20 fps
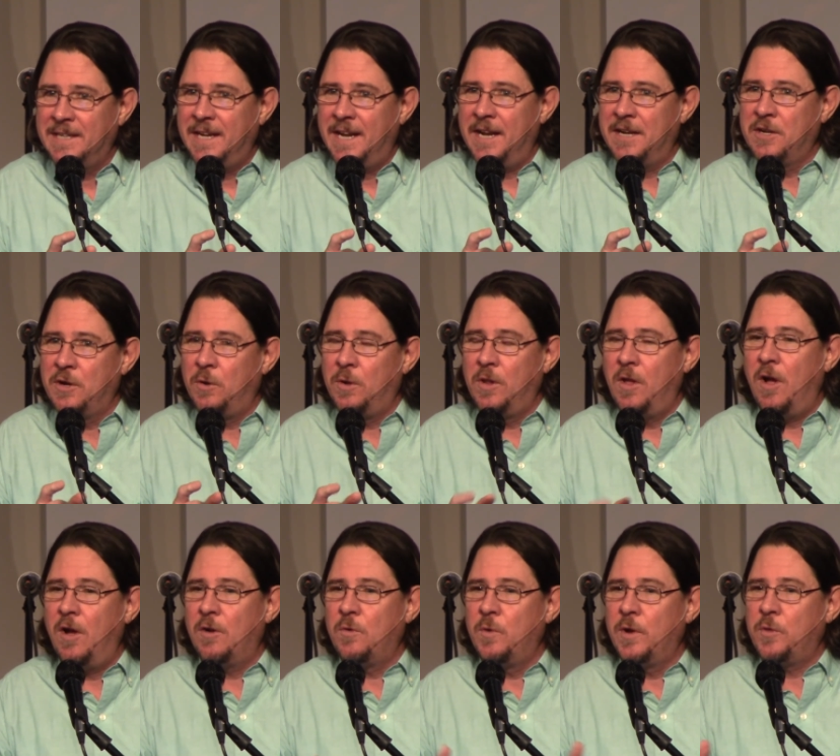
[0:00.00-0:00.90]
and go
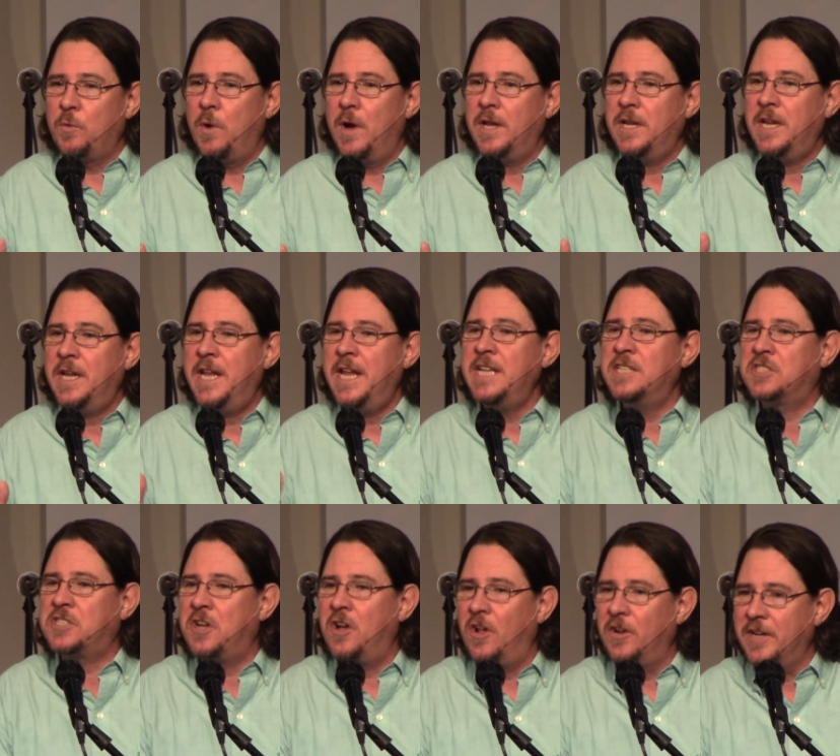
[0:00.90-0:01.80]
along with what
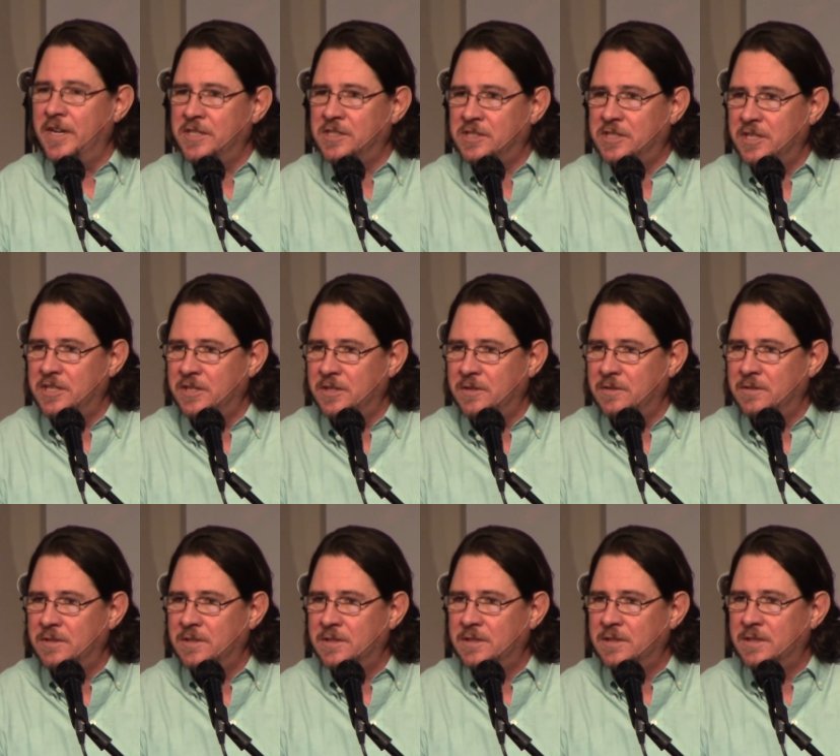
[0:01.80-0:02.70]
he's called us to
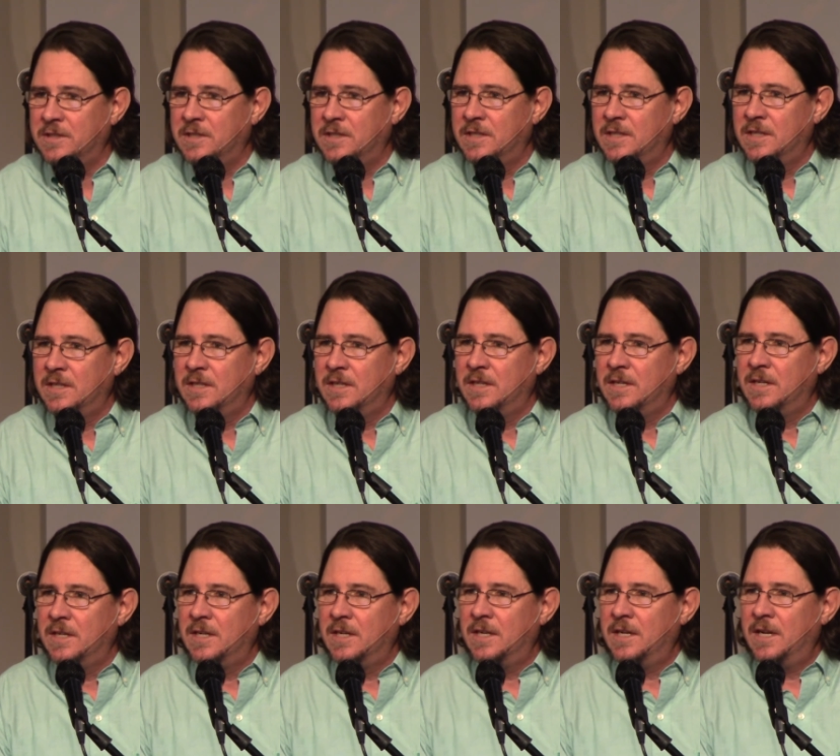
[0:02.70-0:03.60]

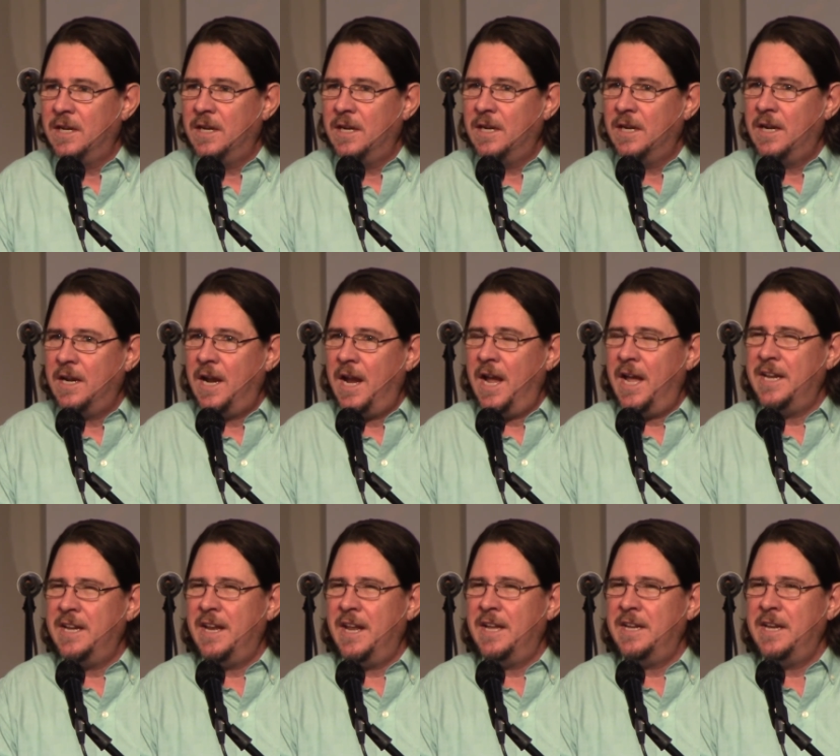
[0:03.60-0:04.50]
do.
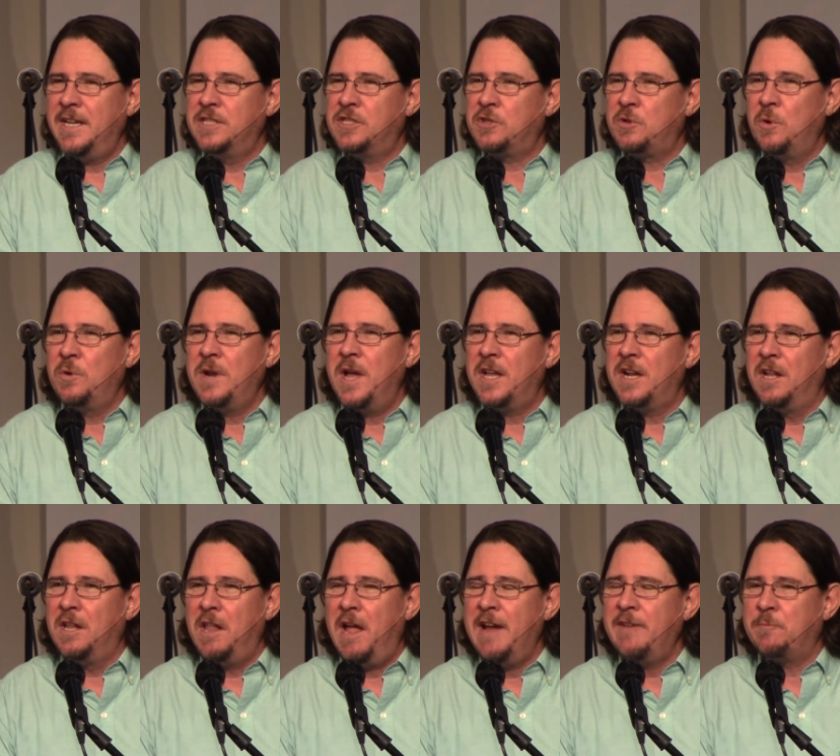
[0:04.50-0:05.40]
And, and he's thrown out
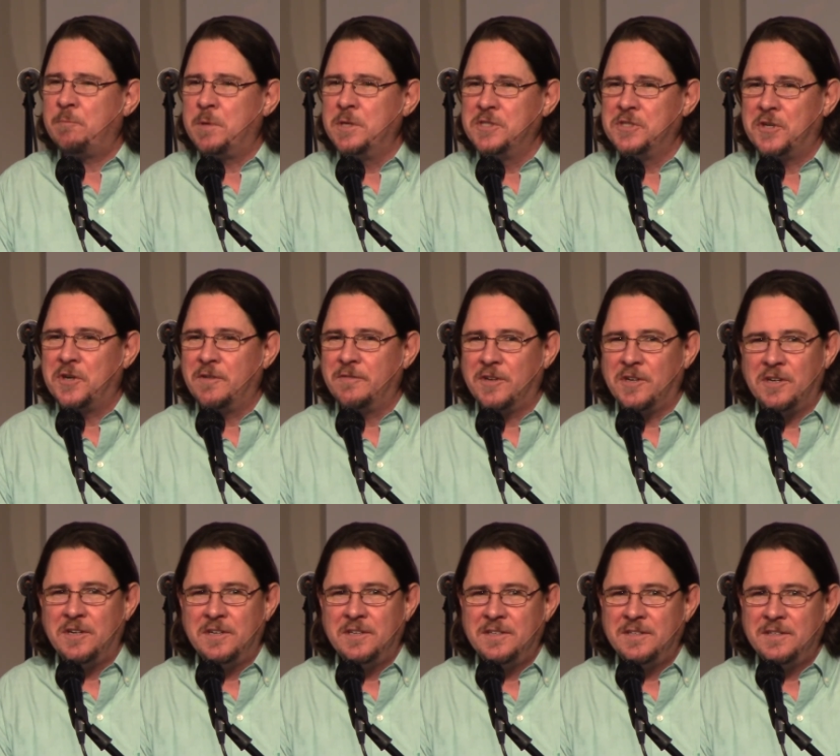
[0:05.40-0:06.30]
a life
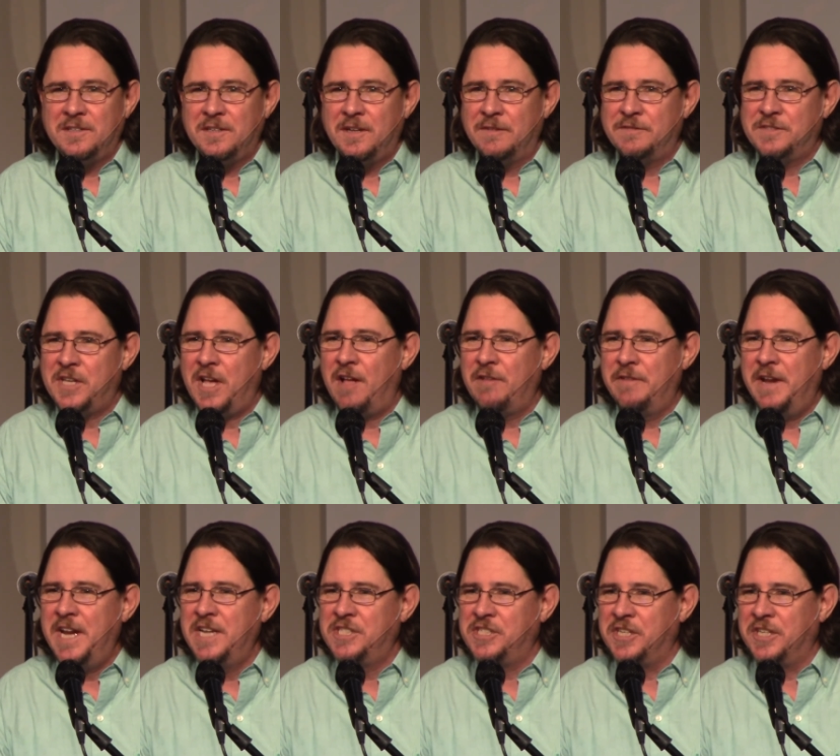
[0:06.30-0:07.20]
preserver of
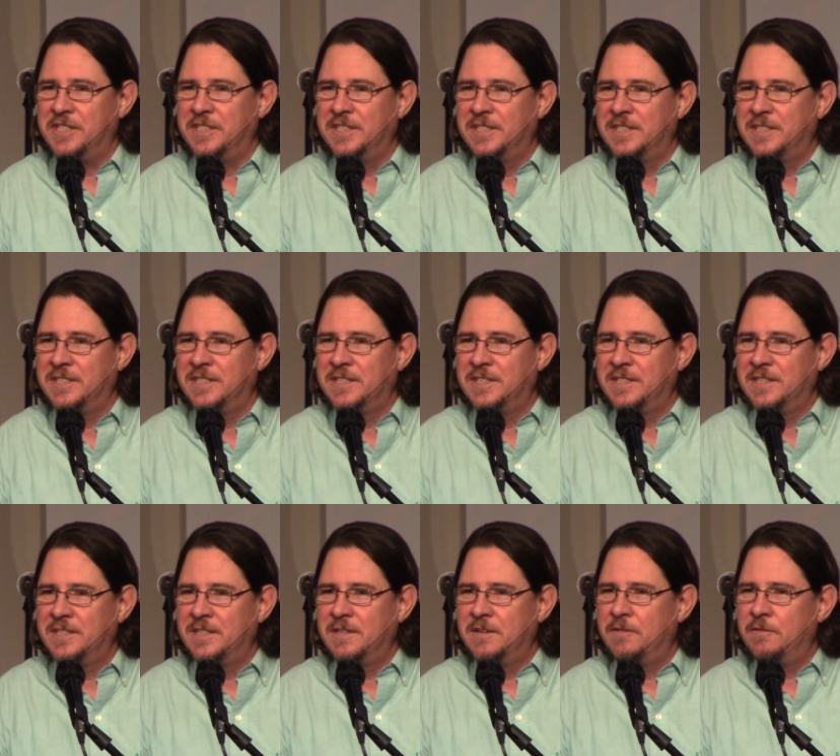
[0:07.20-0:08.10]
salvation
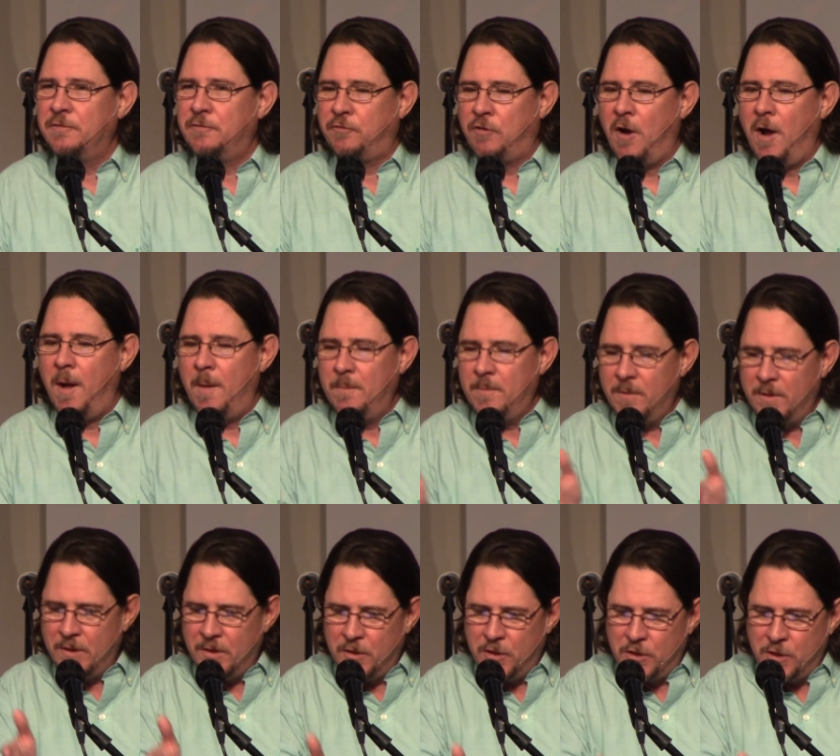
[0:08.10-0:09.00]

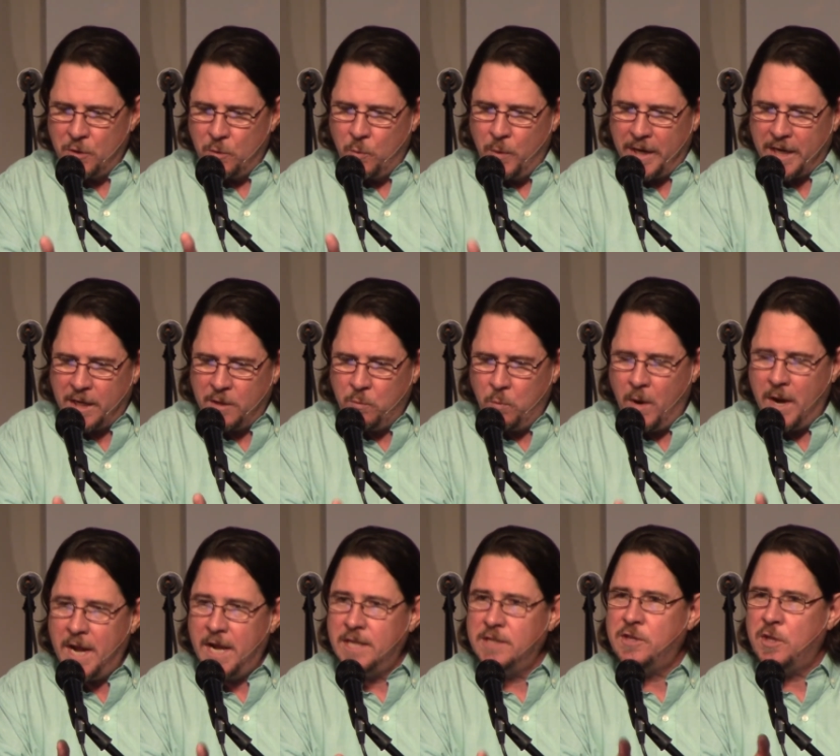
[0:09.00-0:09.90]
from the wicked
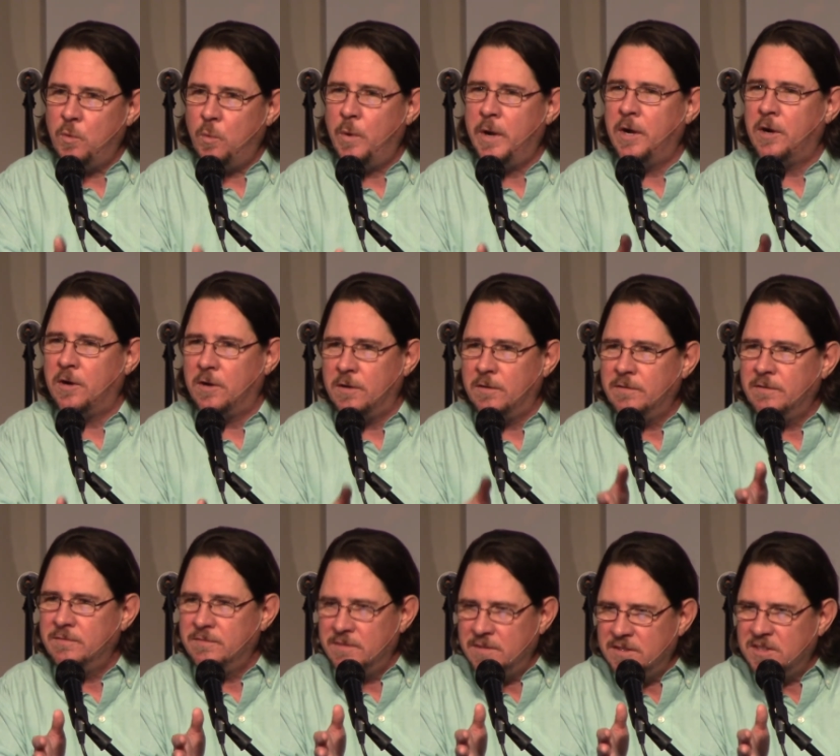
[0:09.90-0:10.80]
way that
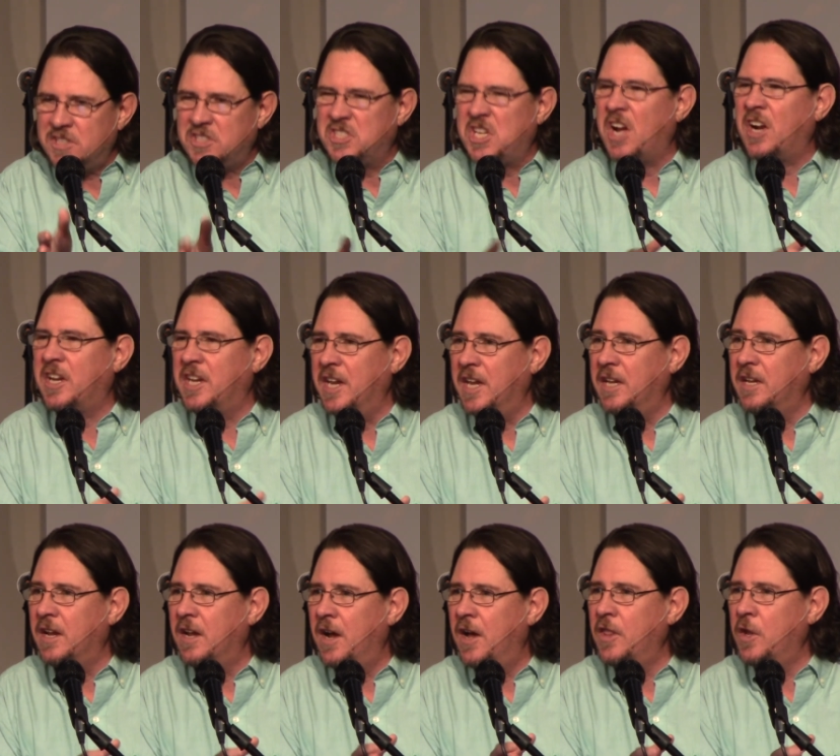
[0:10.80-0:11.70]
we're stuck in
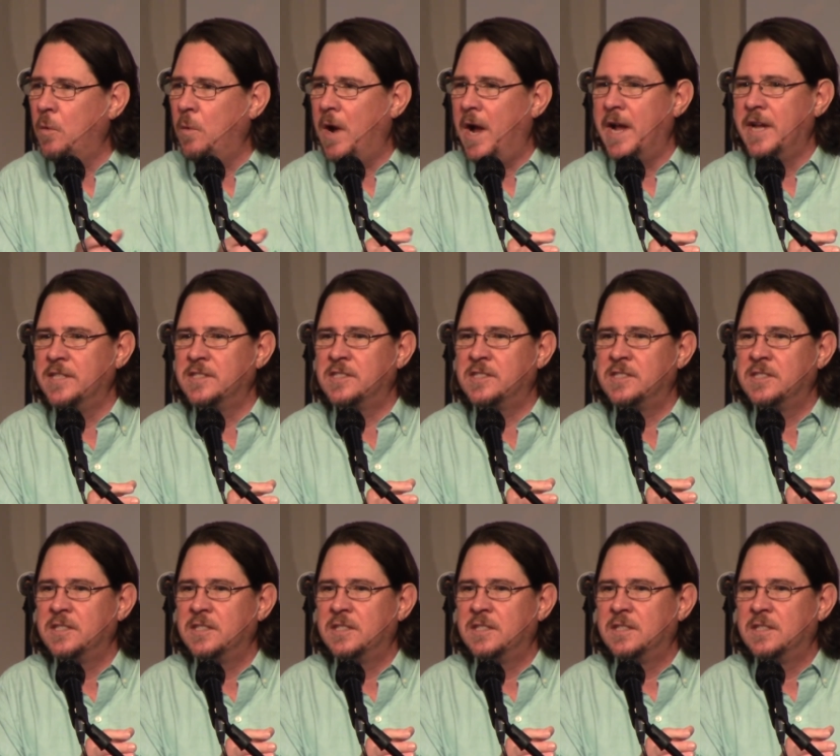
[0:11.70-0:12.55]
otherwise.